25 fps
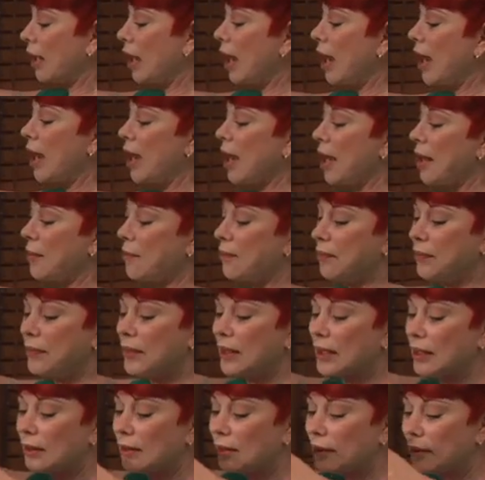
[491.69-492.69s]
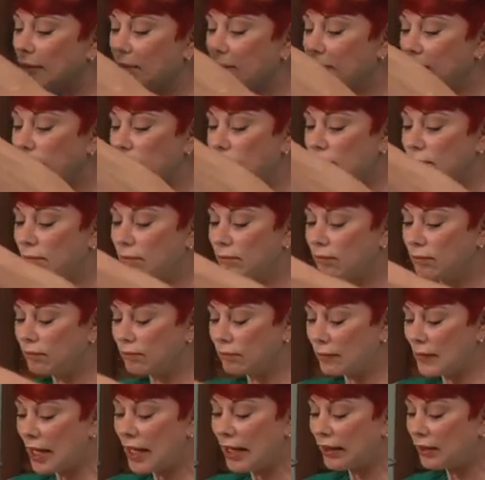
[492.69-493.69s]
uh,
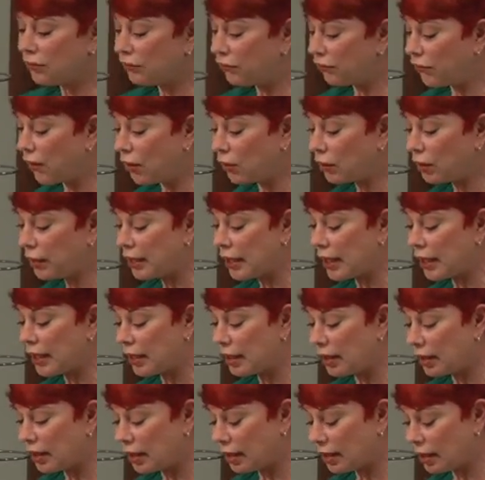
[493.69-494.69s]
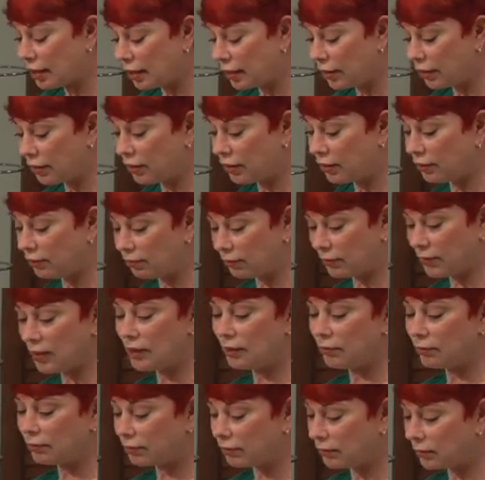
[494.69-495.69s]
exfoliated and the
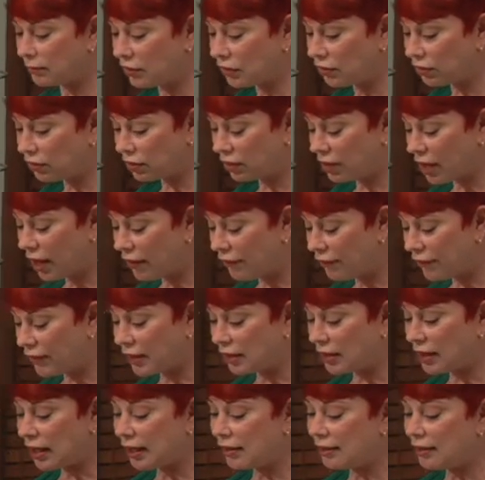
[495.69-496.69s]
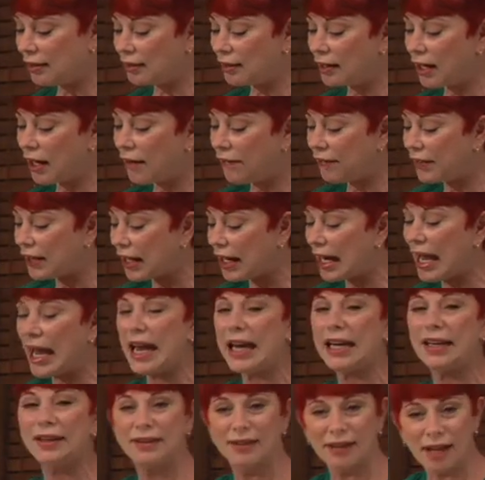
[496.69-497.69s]
stuff, the dead stuff that
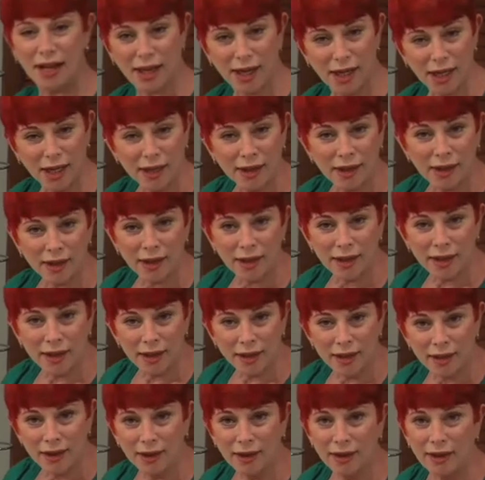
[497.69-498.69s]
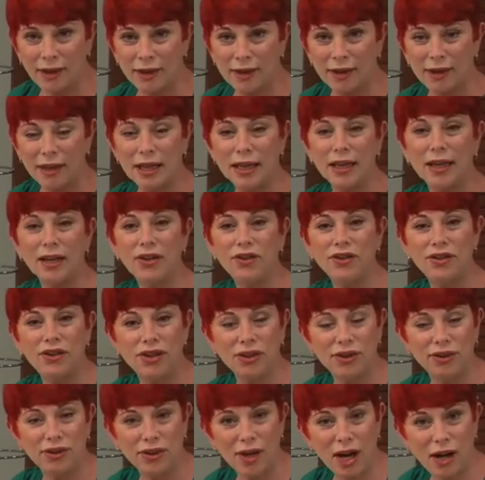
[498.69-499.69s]
hangs on is
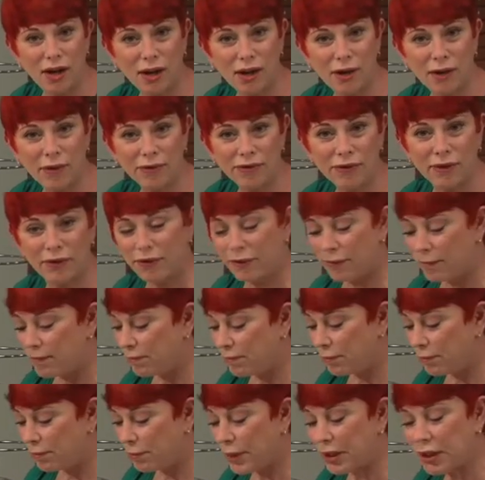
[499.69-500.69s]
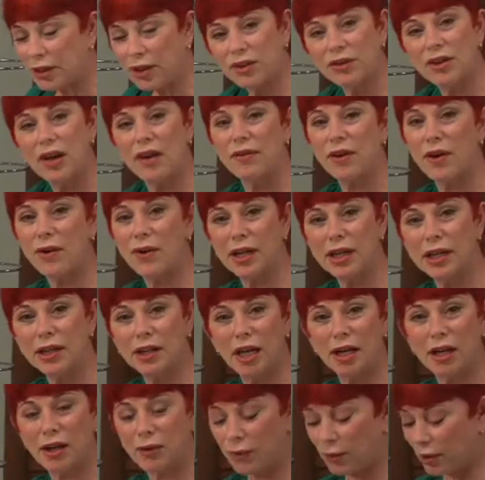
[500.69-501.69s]
dissolved because I've already
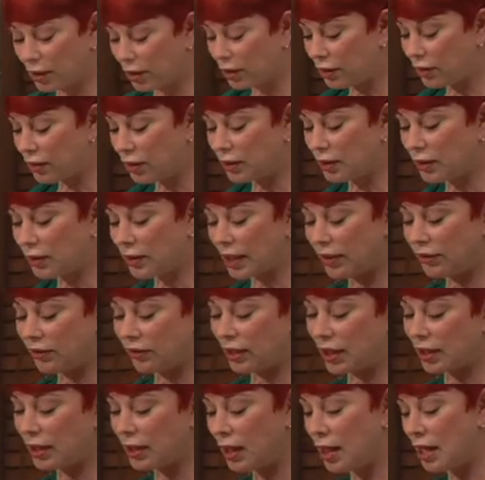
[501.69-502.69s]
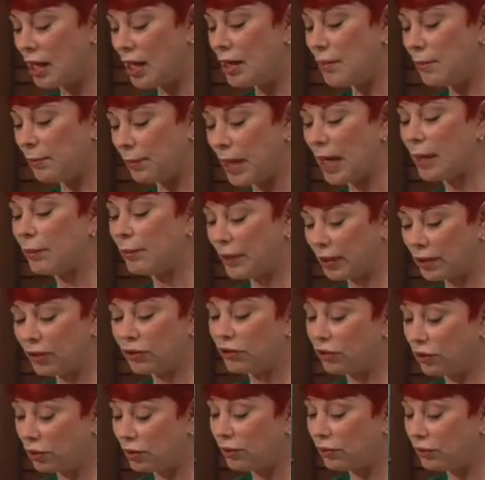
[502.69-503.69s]
done a really good cleansing and
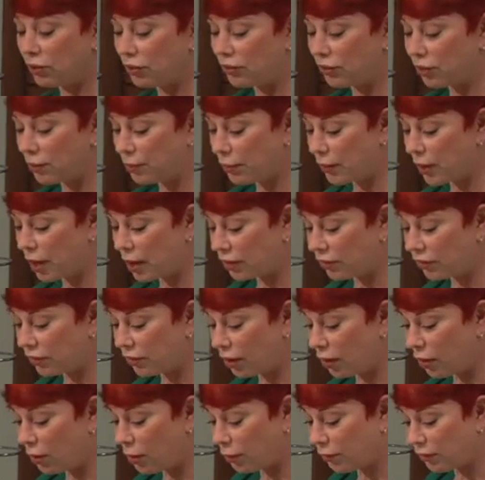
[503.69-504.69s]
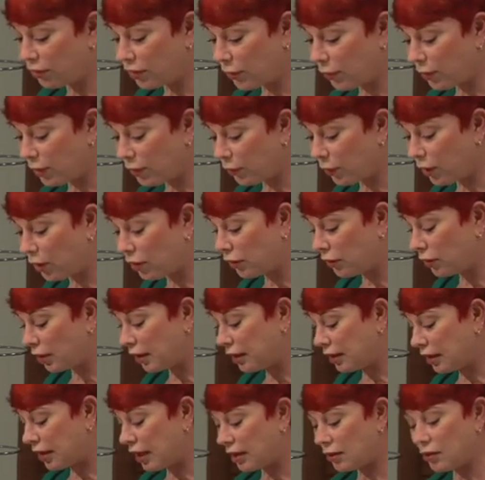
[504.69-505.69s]
because she uses the products at home. So it will
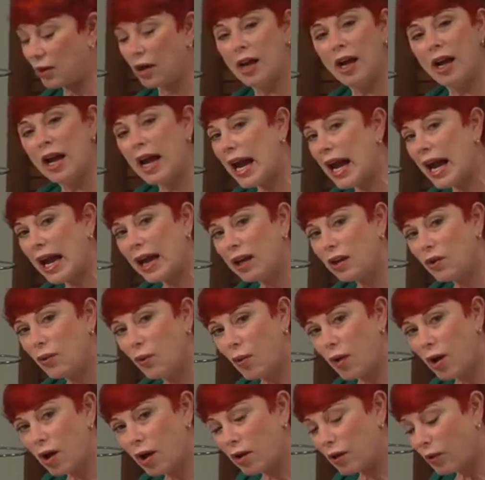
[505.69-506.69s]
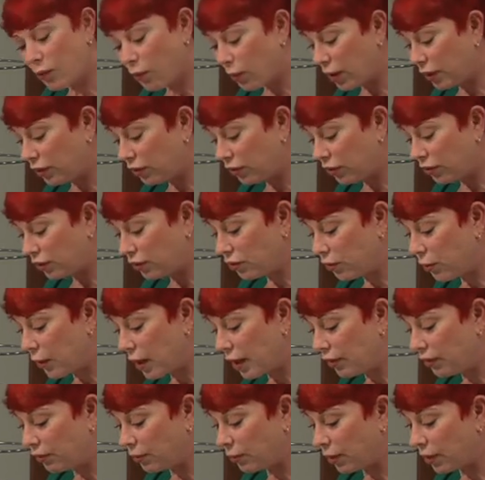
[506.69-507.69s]
only take adding water once or
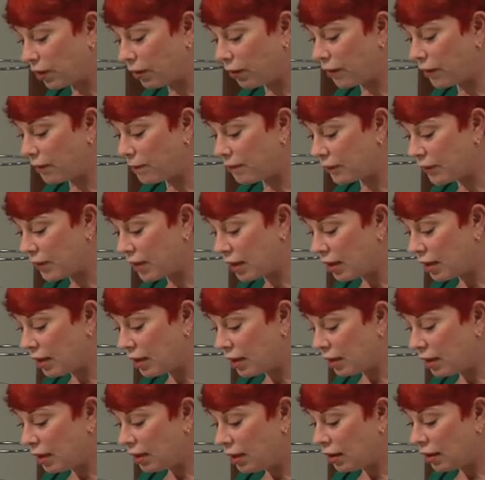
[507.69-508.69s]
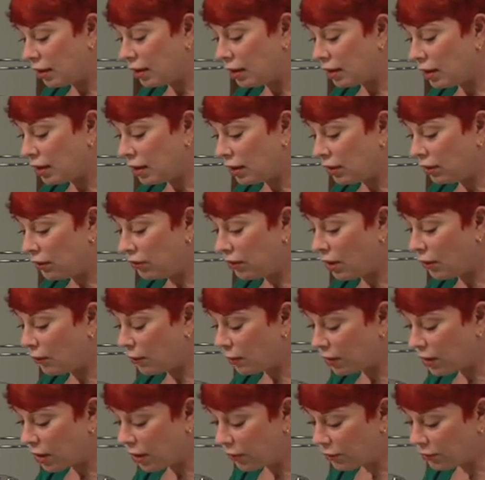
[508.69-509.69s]
twice with her. So
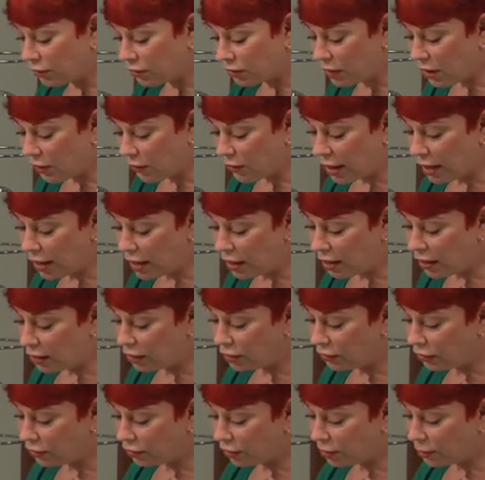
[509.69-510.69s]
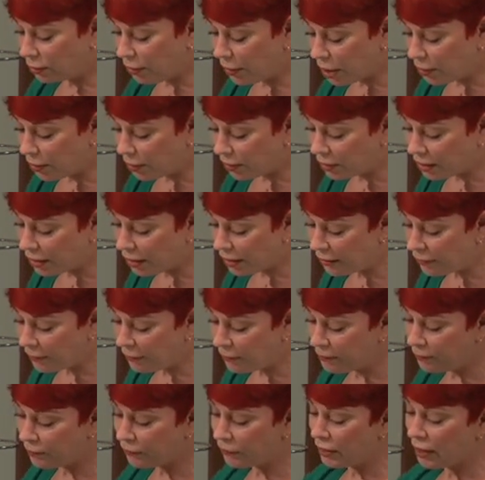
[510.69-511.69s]
we're going to go ahead and use the barber
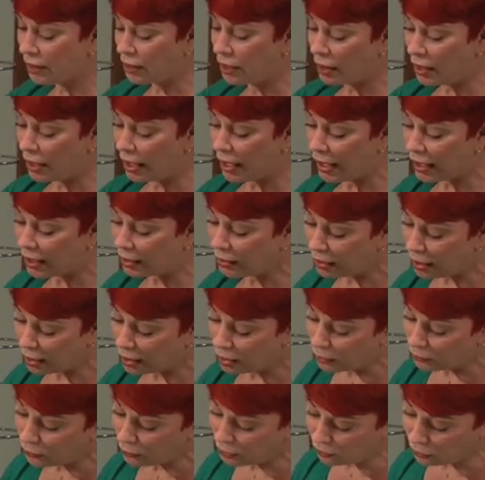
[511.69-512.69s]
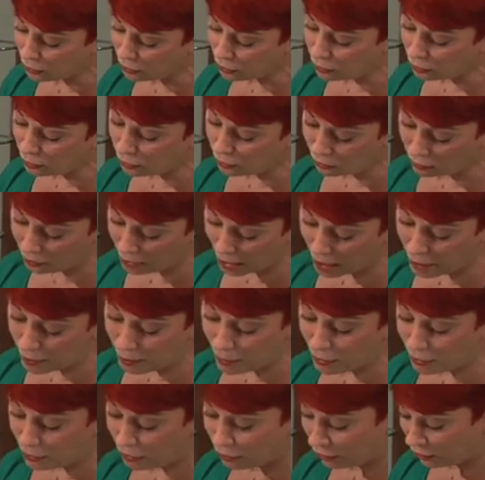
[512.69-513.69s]
towel. And I always use
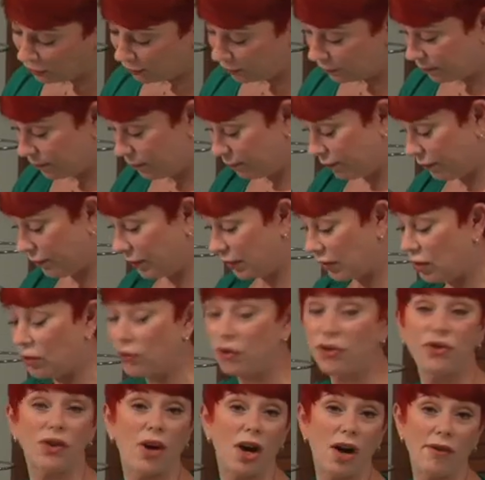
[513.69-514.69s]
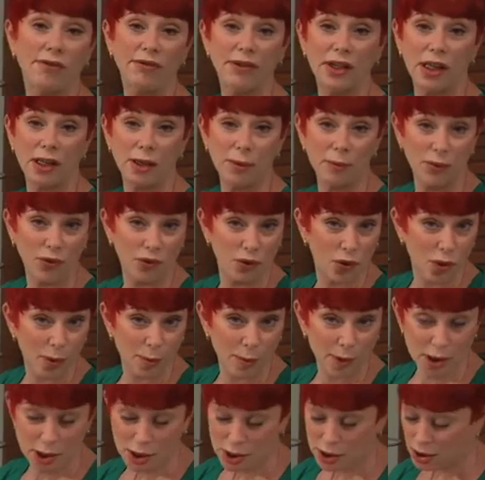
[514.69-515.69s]
diapers. They're soft and
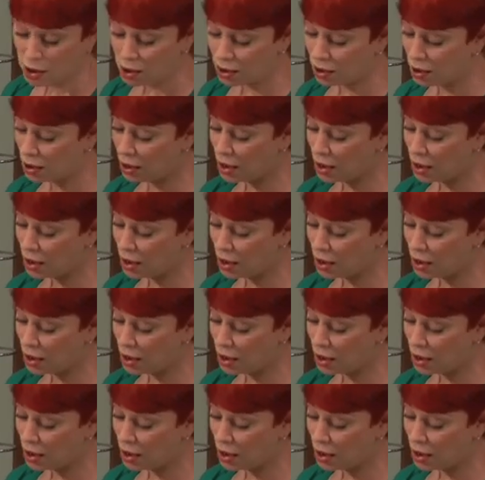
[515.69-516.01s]
absorbent.